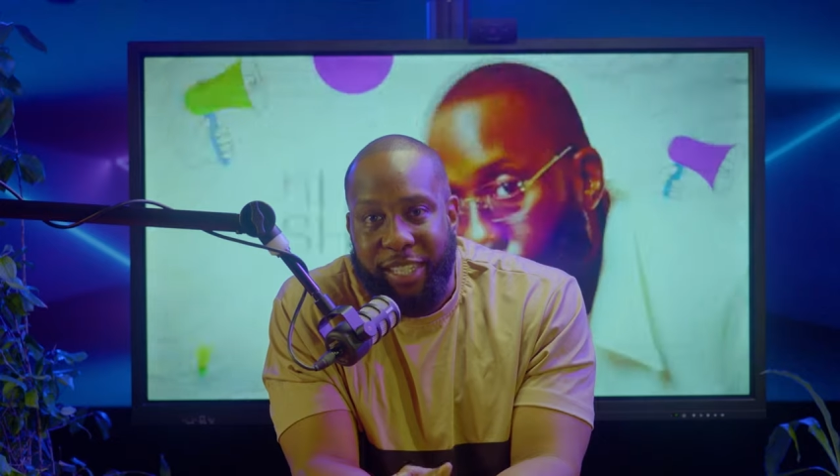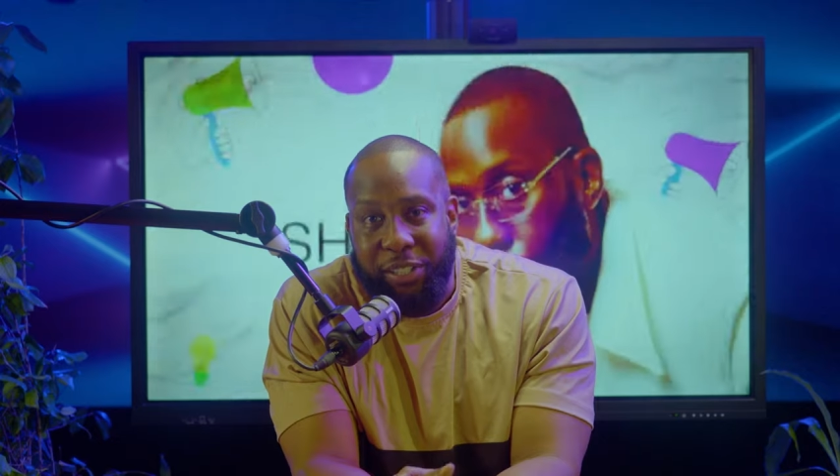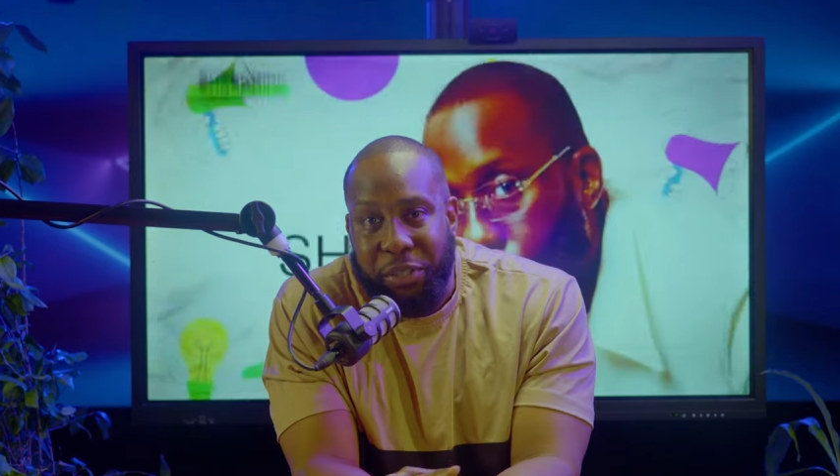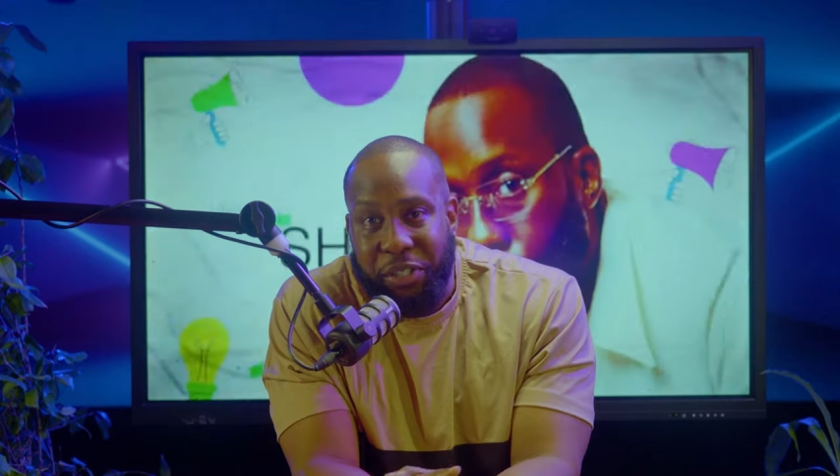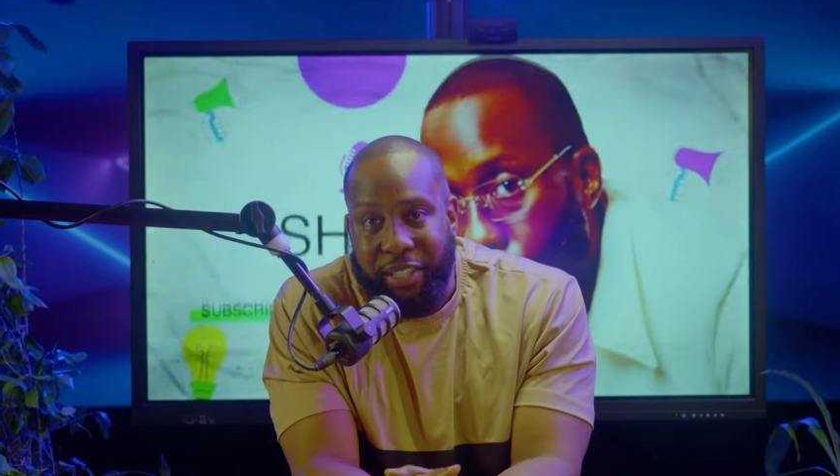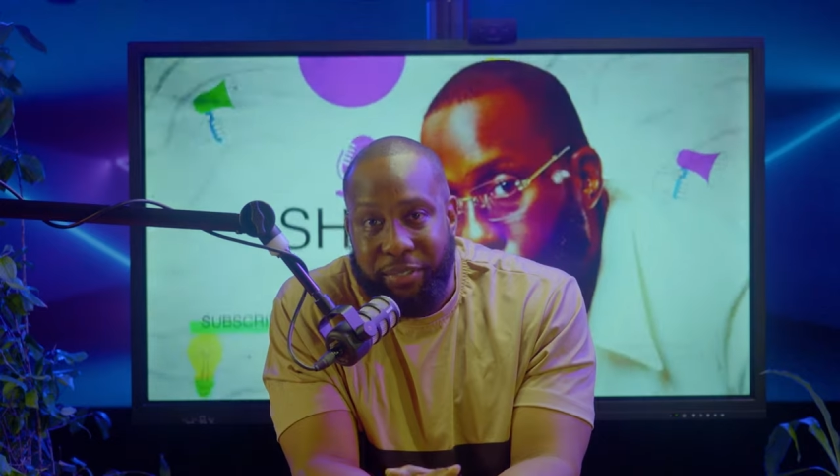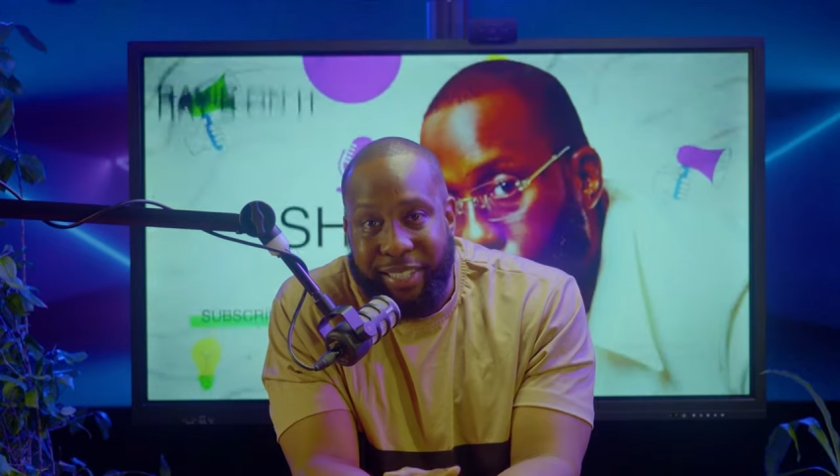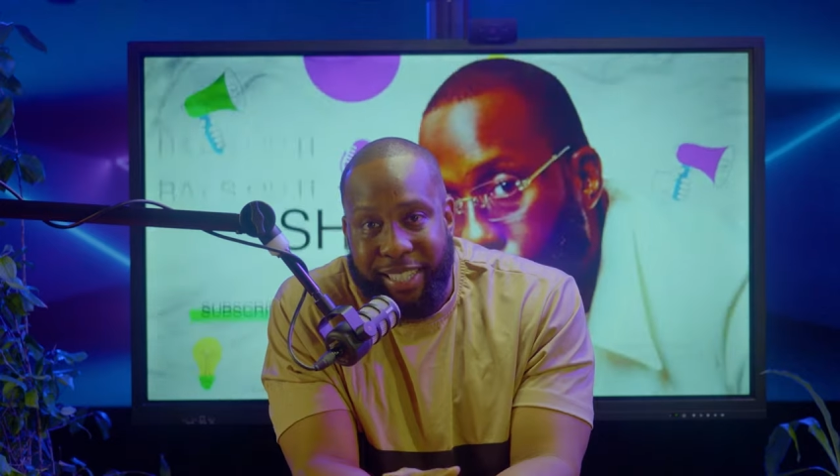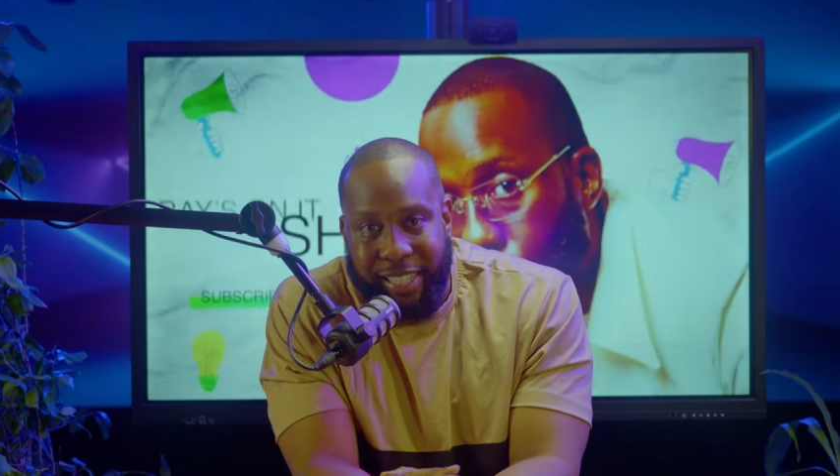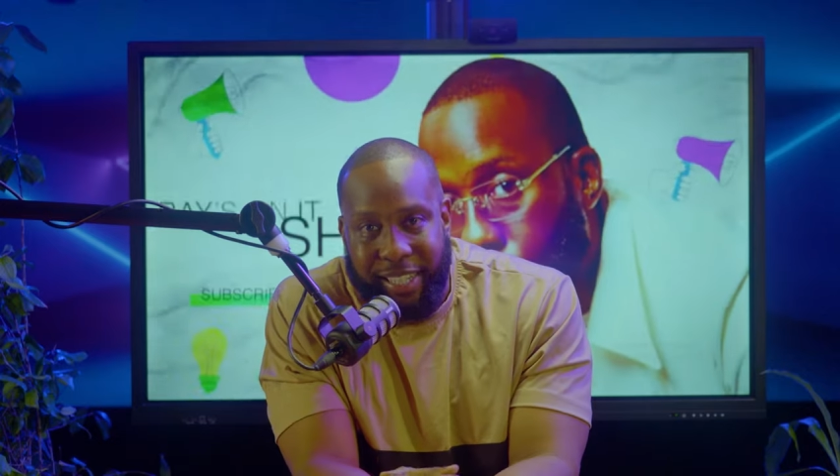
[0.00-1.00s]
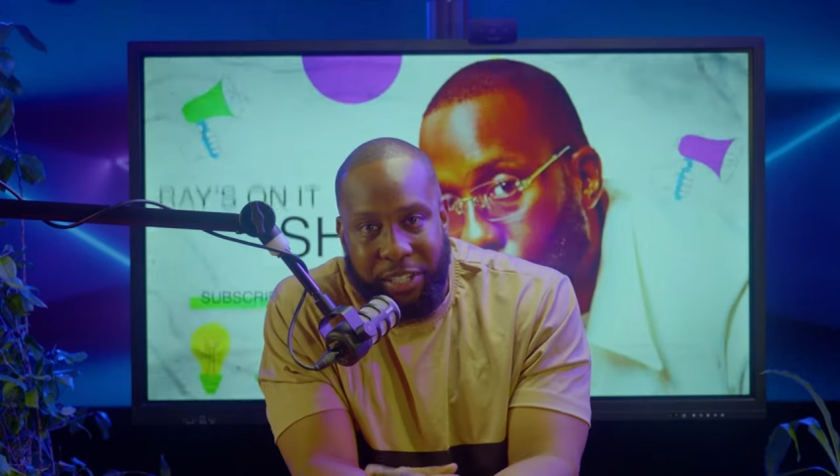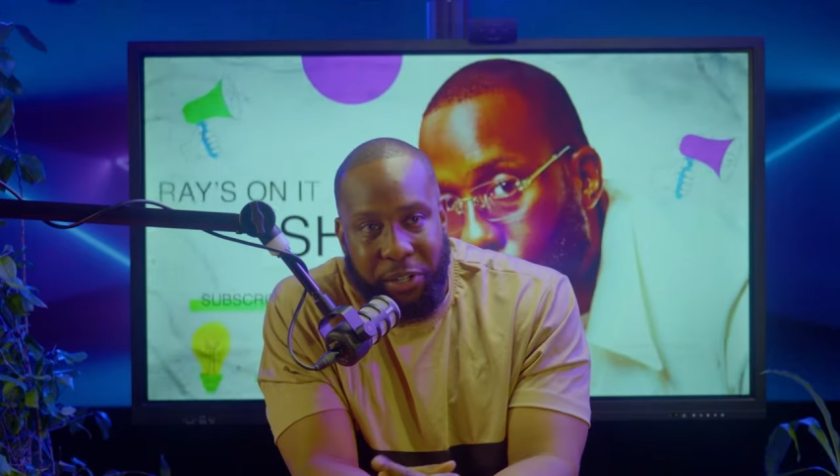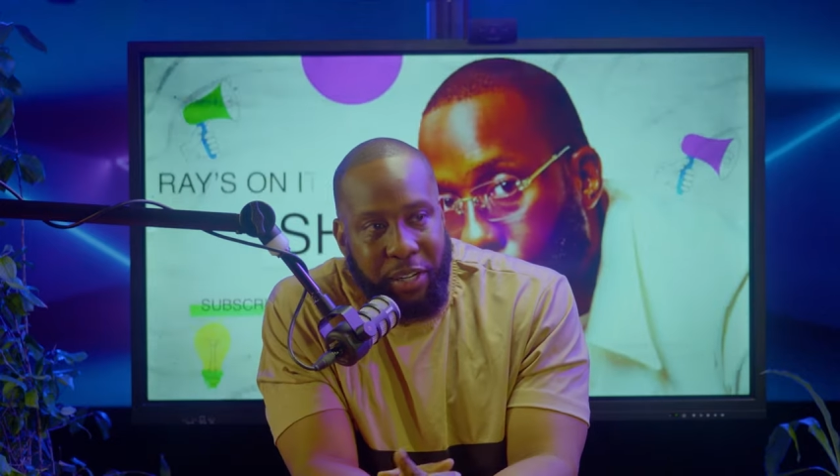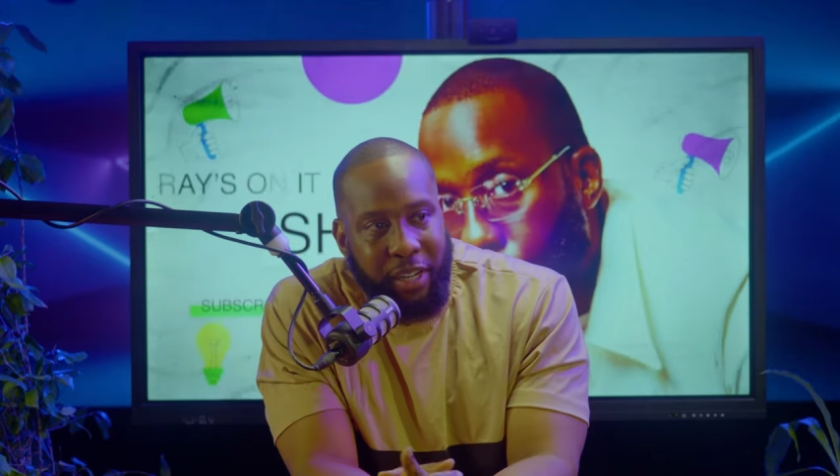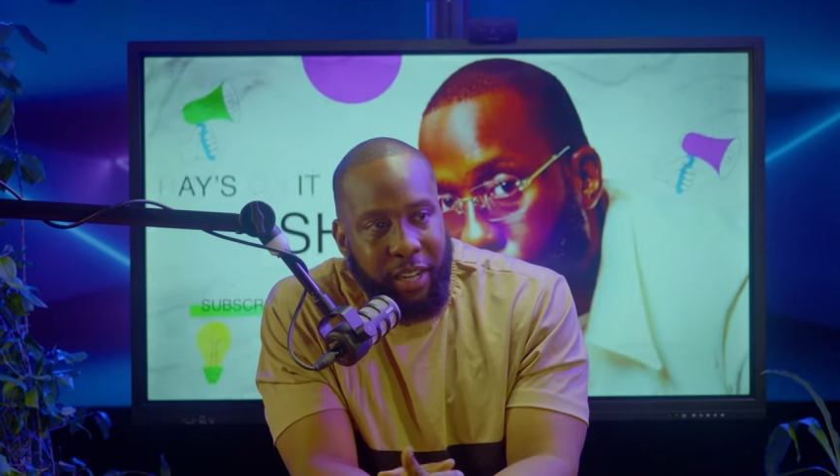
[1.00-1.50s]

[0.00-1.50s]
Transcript: to each other physically, not